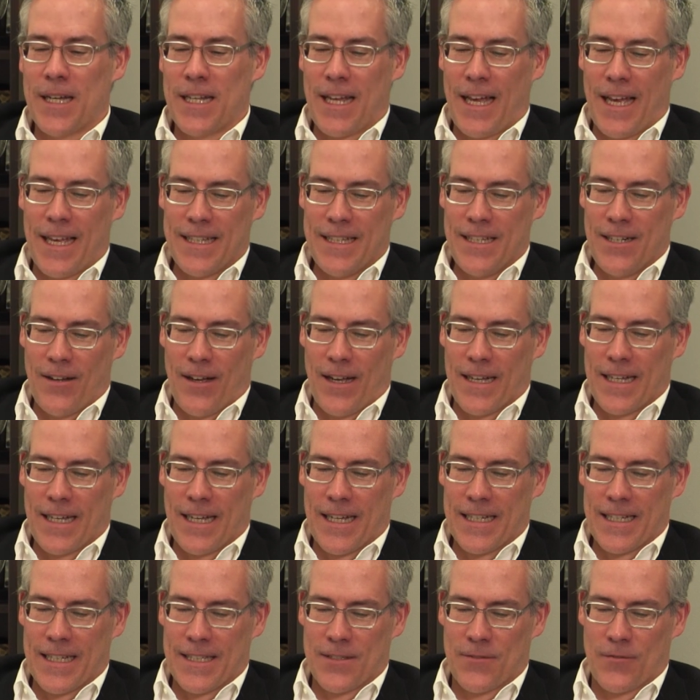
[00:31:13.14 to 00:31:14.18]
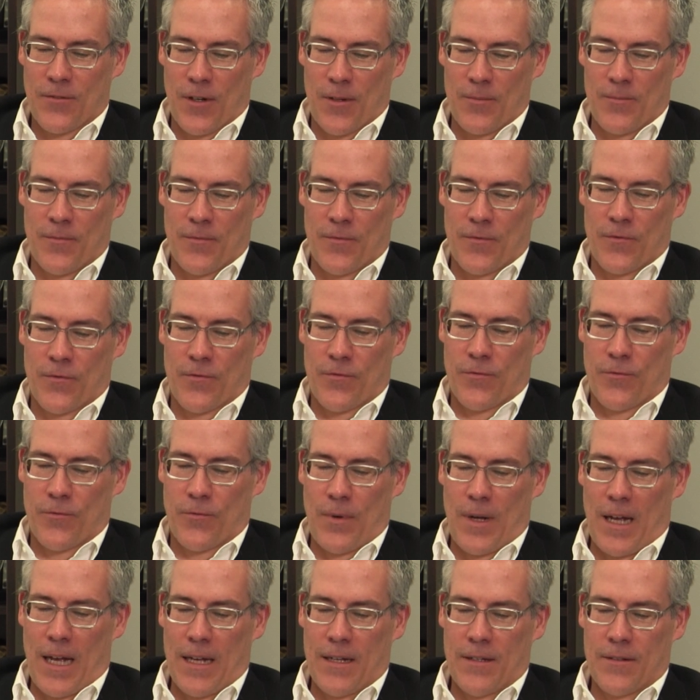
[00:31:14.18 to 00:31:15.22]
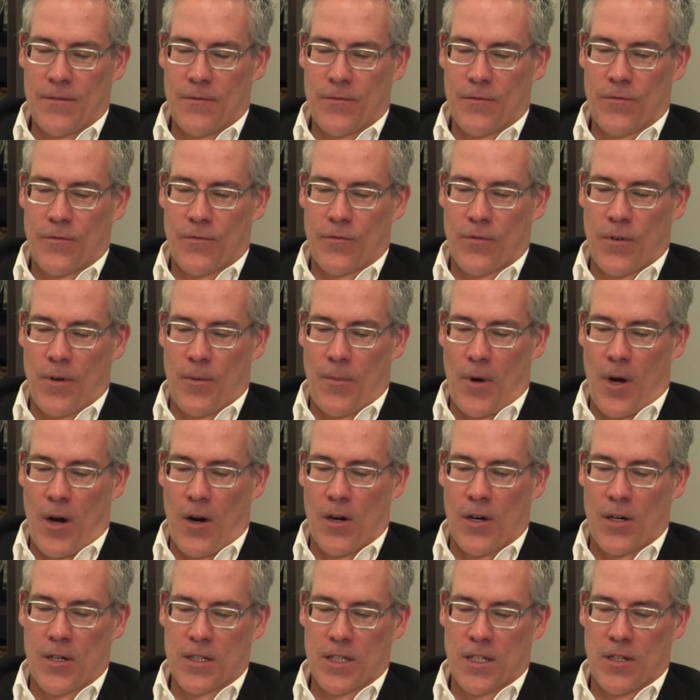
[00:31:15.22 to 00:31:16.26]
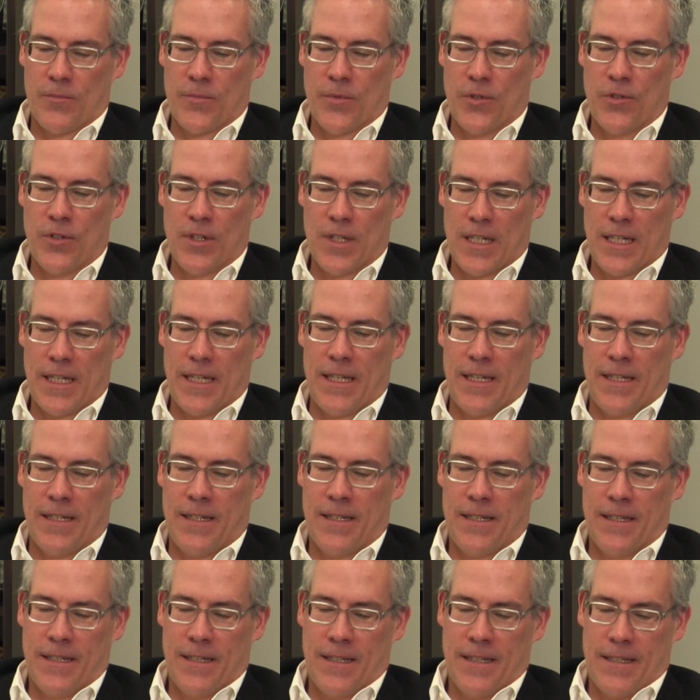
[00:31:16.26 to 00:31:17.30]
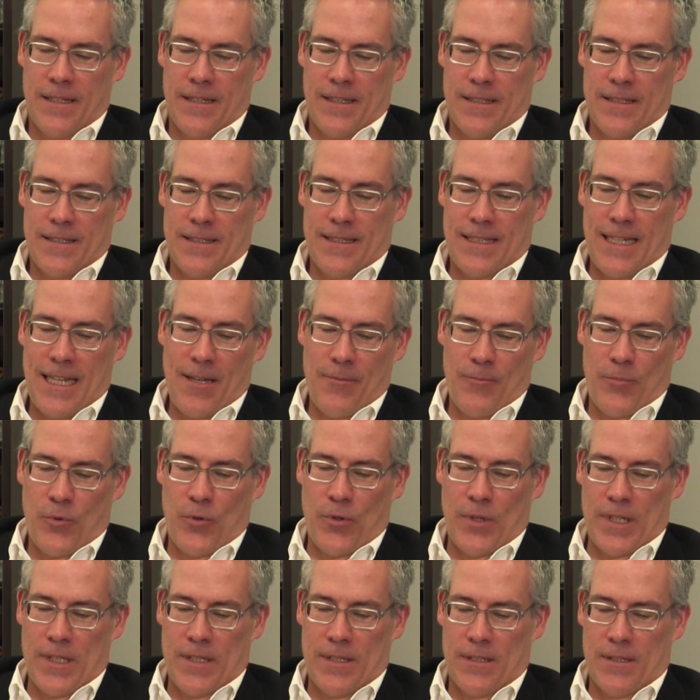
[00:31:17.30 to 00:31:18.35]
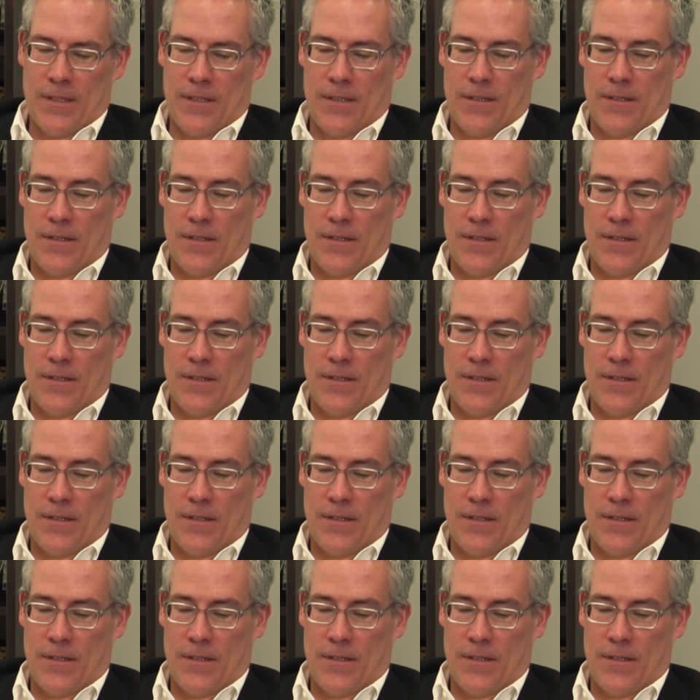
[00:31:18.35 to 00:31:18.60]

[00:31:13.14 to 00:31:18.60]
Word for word: uh, you know, I, I guess from, from our community standpoint,